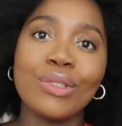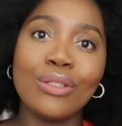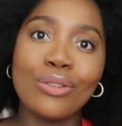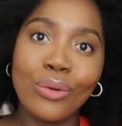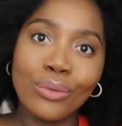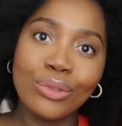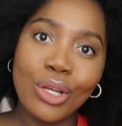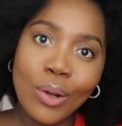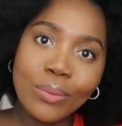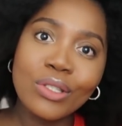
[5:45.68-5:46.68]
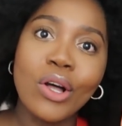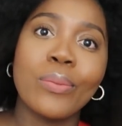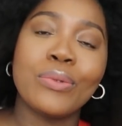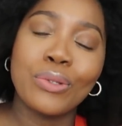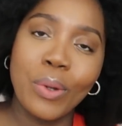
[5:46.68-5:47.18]
so thumbs
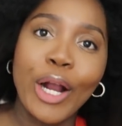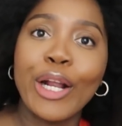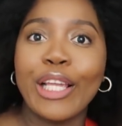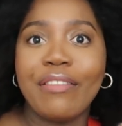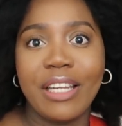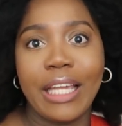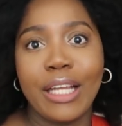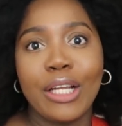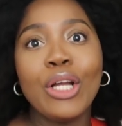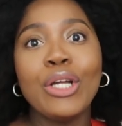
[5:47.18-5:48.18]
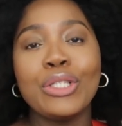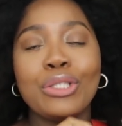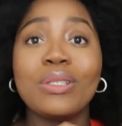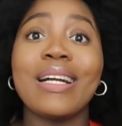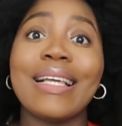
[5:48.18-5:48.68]
up to her given hair
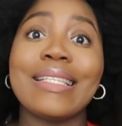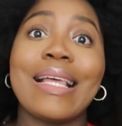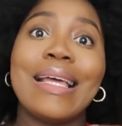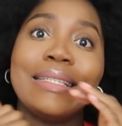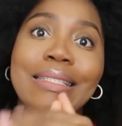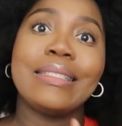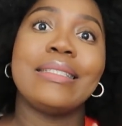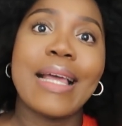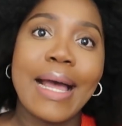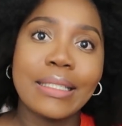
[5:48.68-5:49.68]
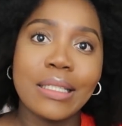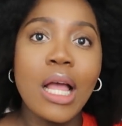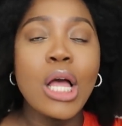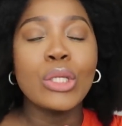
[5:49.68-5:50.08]
you guys did that